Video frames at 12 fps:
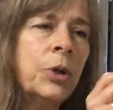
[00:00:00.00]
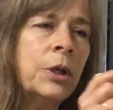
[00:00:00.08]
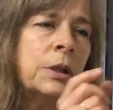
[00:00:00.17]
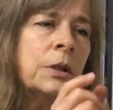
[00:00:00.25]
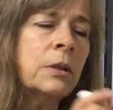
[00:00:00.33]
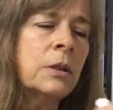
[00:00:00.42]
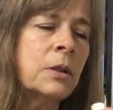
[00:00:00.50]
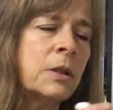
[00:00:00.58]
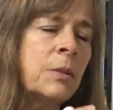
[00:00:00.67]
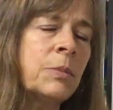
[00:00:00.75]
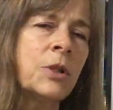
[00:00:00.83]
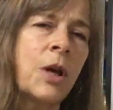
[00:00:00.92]
put
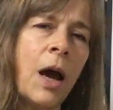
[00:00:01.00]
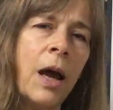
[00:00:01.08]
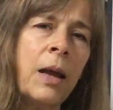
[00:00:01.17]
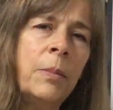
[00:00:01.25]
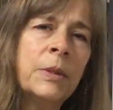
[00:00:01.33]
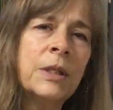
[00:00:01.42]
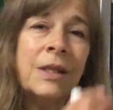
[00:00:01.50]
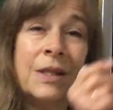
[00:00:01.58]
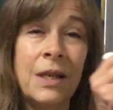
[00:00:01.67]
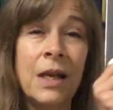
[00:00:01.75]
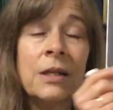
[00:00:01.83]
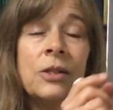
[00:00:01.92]
some times
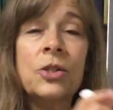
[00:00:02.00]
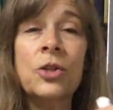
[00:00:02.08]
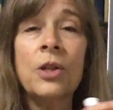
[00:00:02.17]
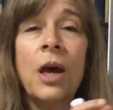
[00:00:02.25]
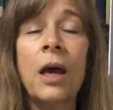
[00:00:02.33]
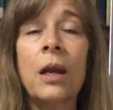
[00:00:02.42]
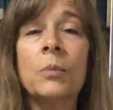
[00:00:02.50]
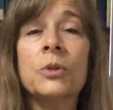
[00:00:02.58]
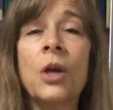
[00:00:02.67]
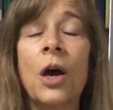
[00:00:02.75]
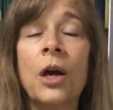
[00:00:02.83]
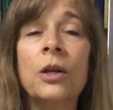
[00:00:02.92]
next to the items
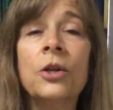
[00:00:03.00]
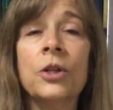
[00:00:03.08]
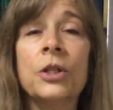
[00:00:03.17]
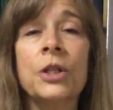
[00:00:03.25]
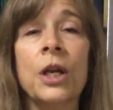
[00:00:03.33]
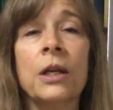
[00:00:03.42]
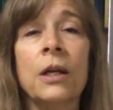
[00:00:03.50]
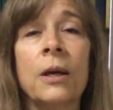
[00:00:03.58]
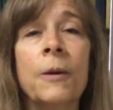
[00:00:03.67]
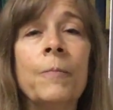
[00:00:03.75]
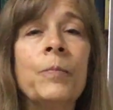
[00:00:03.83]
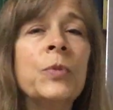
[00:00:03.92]
on your agenda
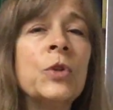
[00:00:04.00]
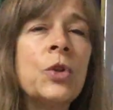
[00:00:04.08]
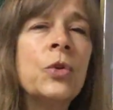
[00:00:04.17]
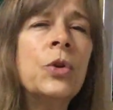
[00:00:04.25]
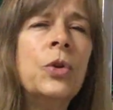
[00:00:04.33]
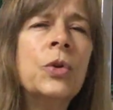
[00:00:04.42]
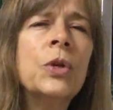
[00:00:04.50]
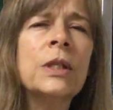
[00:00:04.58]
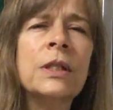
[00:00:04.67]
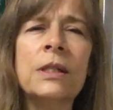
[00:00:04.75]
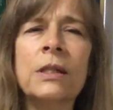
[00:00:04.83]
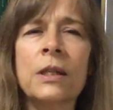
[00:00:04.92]
so that you can
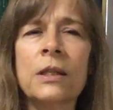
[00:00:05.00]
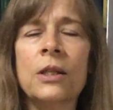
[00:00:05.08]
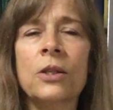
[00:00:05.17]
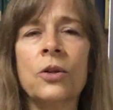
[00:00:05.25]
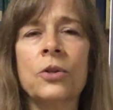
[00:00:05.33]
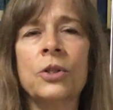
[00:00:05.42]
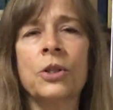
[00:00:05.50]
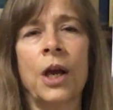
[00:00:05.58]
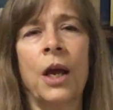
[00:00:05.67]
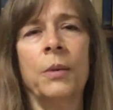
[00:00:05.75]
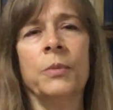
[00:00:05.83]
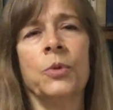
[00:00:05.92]
stick to those
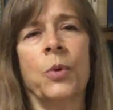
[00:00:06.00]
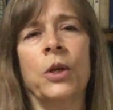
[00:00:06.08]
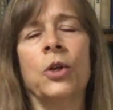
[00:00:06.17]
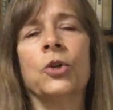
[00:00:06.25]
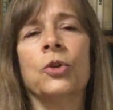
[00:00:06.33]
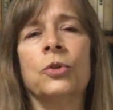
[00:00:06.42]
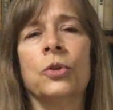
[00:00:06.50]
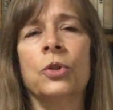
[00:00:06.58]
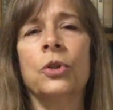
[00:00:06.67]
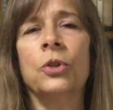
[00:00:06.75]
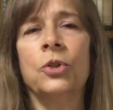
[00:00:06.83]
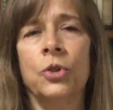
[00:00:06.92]
times when you're
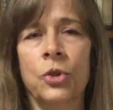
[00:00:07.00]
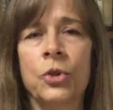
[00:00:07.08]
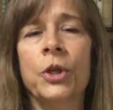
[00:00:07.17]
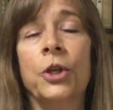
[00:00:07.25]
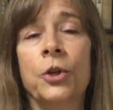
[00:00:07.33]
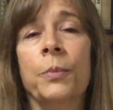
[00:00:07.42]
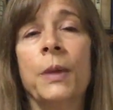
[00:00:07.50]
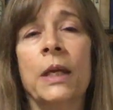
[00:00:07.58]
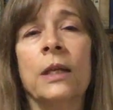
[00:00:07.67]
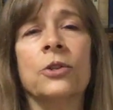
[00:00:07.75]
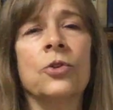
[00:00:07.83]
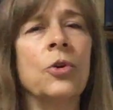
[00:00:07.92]
during your
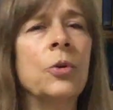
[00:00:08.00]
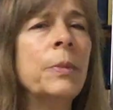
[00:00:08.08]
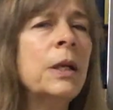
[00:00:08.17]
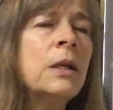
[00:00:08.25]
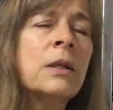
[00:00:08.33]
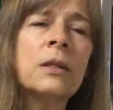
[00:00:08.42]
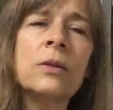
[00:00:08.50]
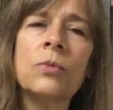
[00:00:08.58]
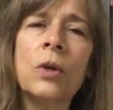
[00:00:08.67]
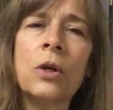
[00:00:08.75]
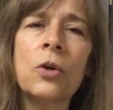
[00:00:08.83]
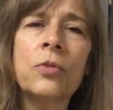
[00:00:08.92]
meeting. So your meeting doesn't
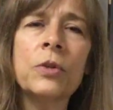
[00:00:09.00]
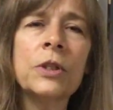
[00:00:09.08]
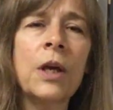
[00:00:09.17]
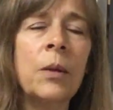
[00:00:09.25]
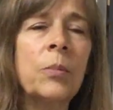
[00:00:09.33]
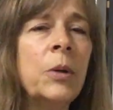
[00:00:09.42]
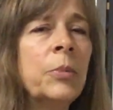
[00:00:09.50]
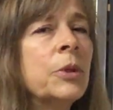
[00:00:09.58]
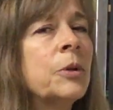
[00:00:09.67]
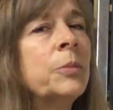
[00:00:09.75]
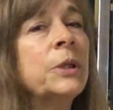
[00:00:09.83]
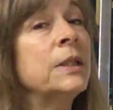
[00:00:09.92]
run over time. People
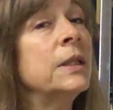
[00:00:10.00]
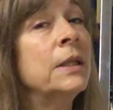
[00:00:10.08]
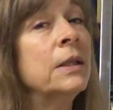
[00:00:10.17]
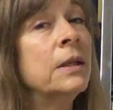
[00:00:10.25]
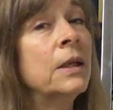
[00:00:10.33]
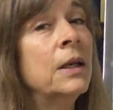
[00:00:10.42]
are busy